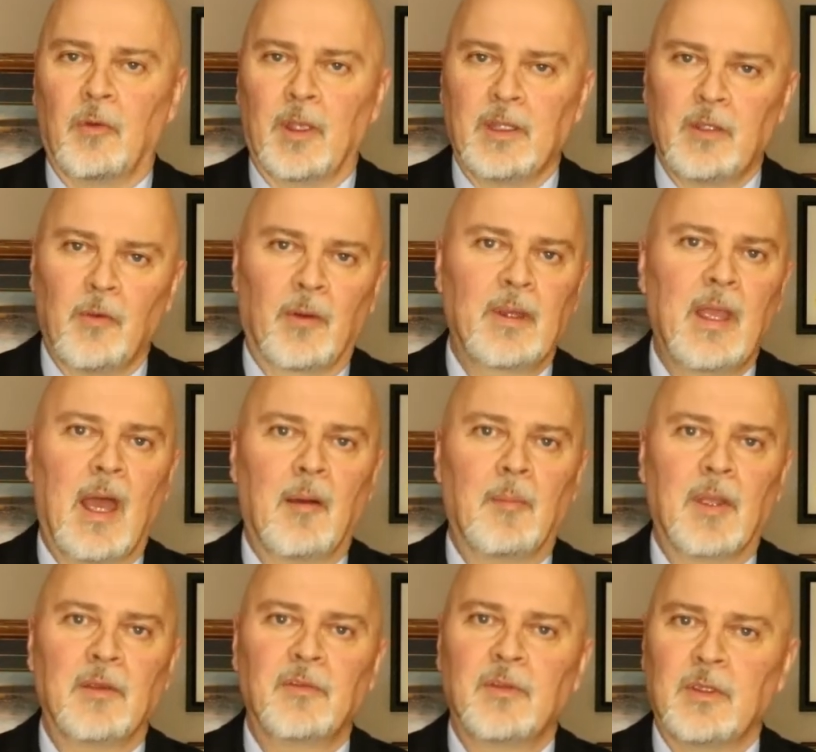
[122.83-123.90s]
your
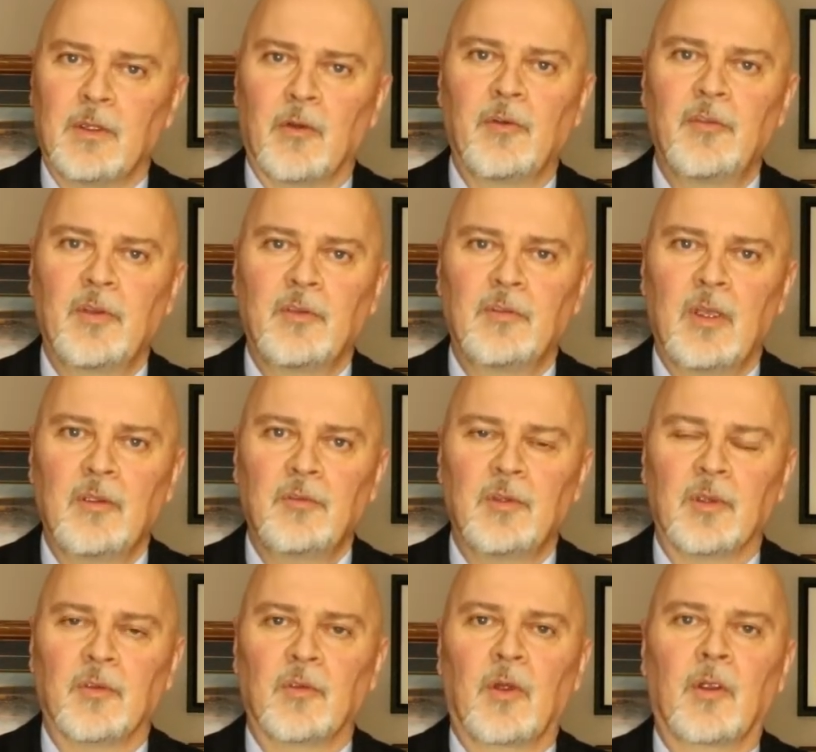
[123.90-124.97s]
comments, your
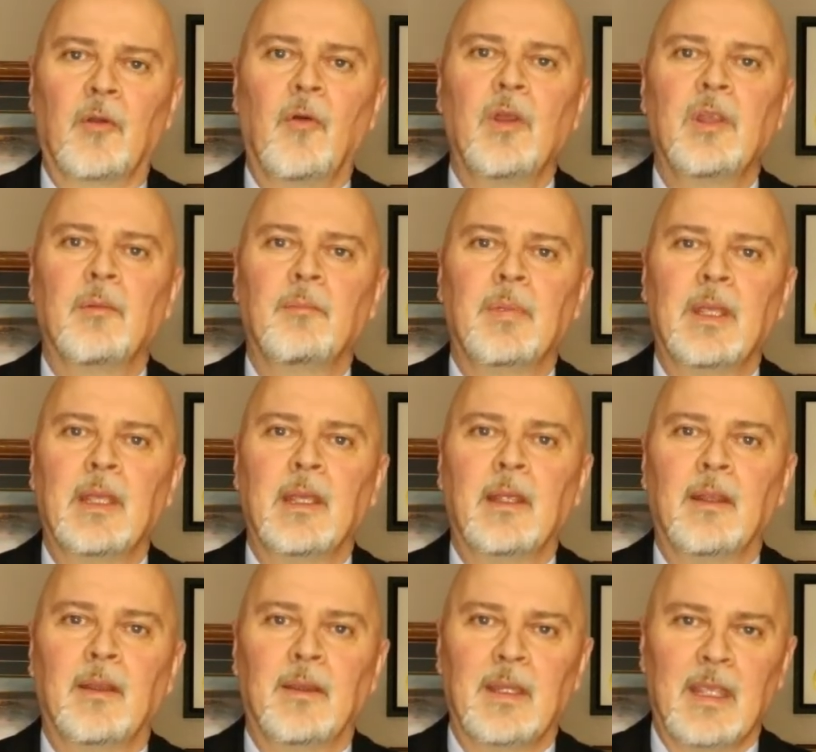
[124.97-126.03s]
suggestions are going to be
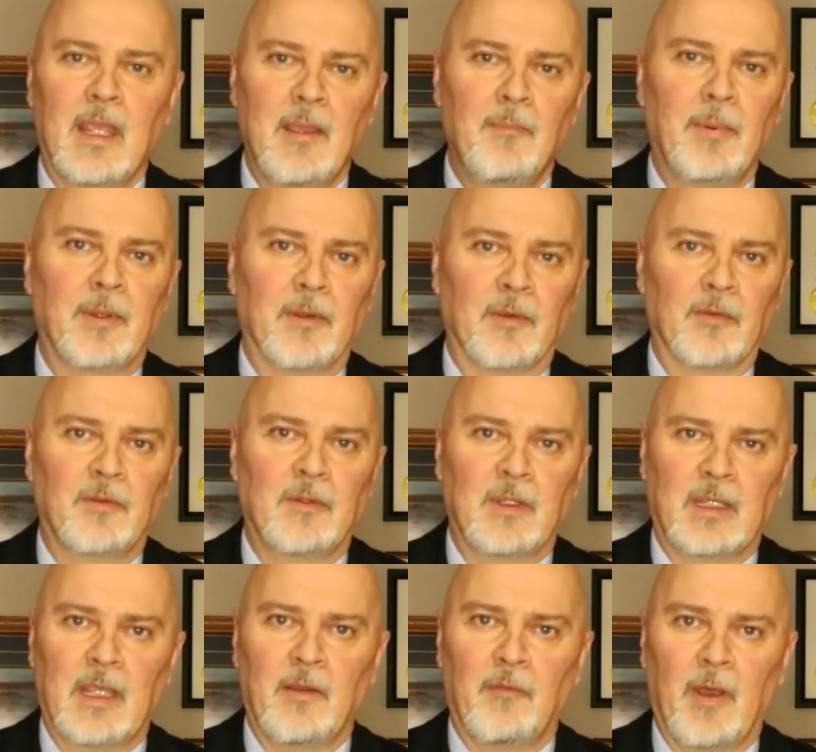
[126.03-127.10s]
the impetus to
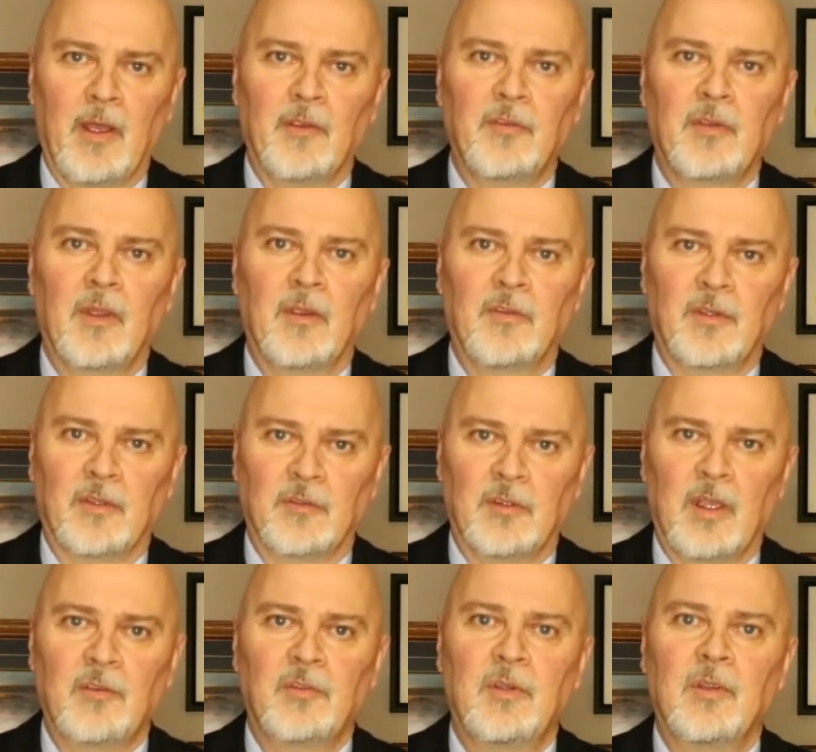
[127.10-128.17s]
give us
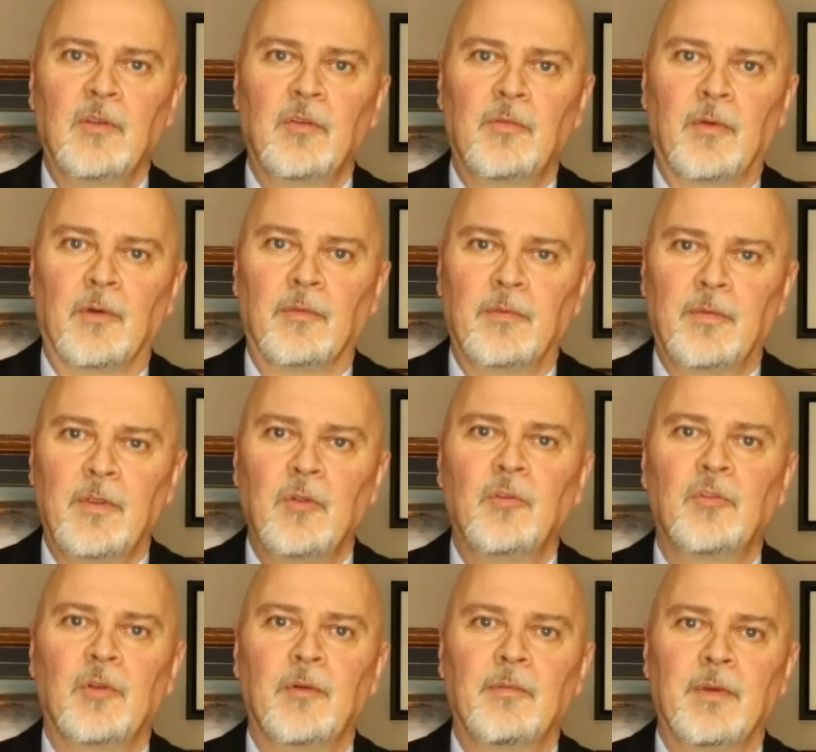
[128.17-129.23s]
suggestions for
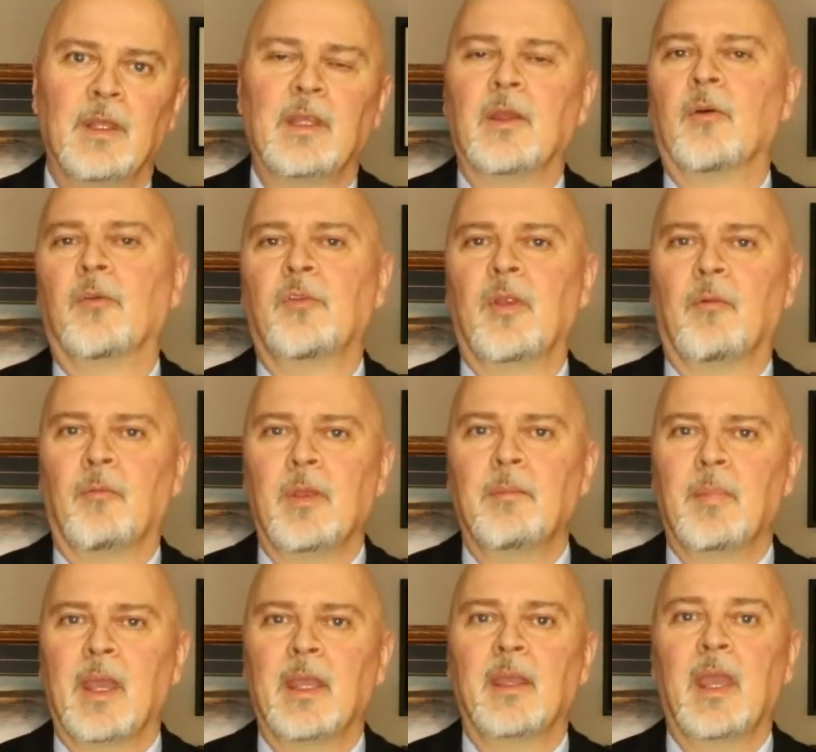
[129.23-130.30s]
future videos that we
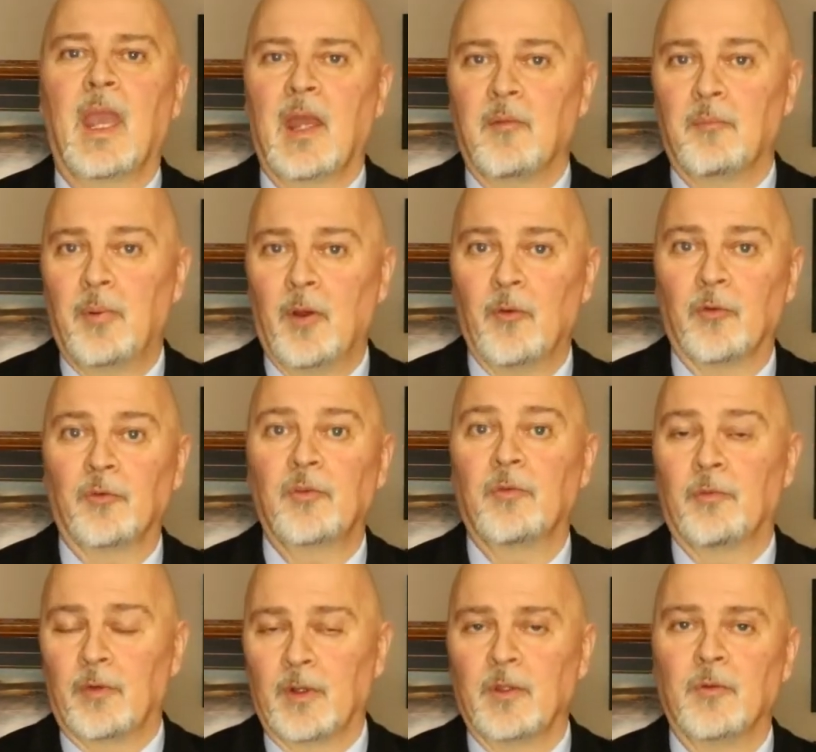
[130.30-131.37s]
make and post
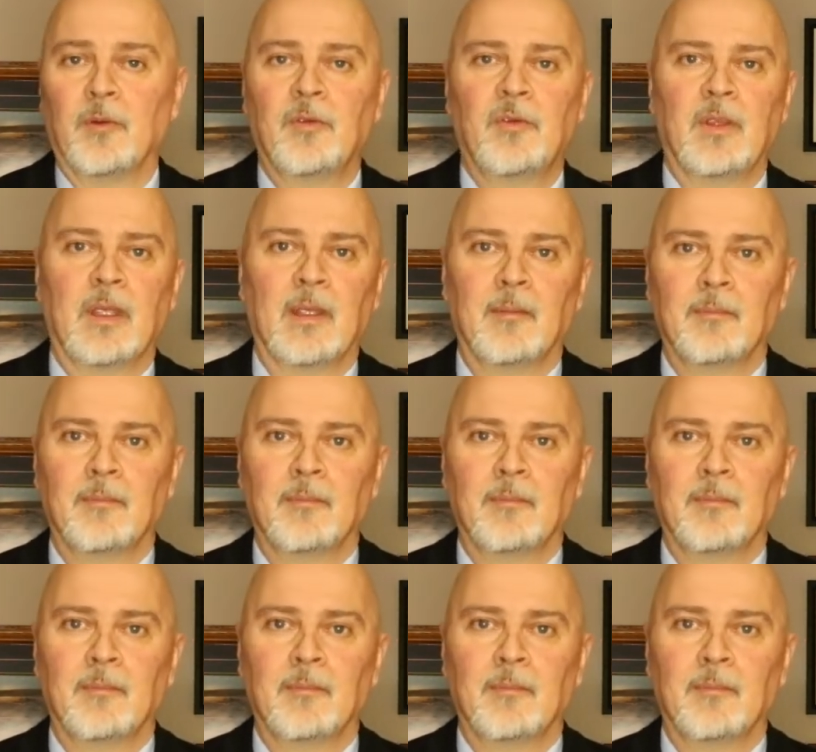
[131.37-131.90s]
for you to see.